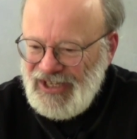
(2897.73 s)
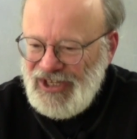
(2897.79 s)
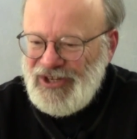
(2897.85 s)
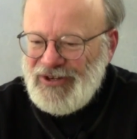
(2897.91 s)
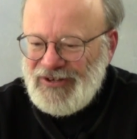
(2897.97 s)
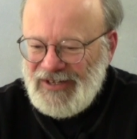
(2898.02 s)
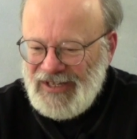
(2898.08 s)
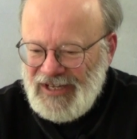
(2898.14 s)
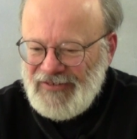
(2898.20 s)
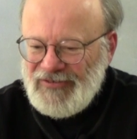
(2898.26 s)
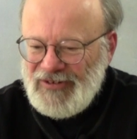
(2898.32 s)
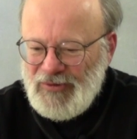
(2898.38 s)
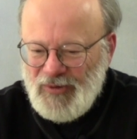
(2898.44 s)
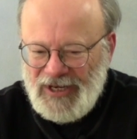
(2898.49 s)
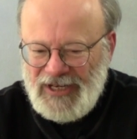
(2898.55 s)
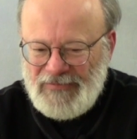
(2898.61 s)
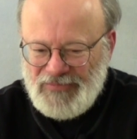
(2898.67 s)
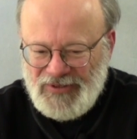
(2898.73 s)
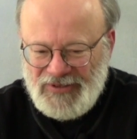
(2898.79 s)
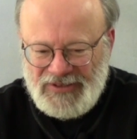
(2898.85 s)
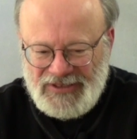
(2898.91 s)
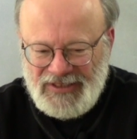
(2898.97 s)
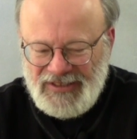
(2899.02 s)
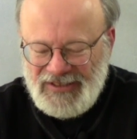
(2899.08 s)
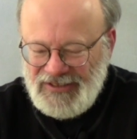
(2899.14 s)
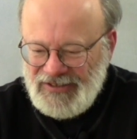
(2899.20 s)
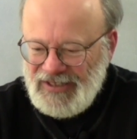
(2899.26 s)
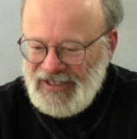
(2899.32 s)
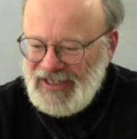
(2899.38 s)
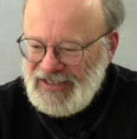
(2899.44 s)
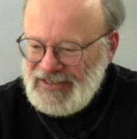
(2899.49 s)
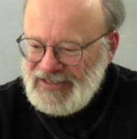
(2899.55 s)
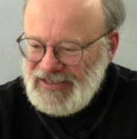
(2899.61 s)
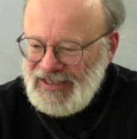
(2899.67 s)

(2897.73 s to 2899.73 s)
cured every white person in the United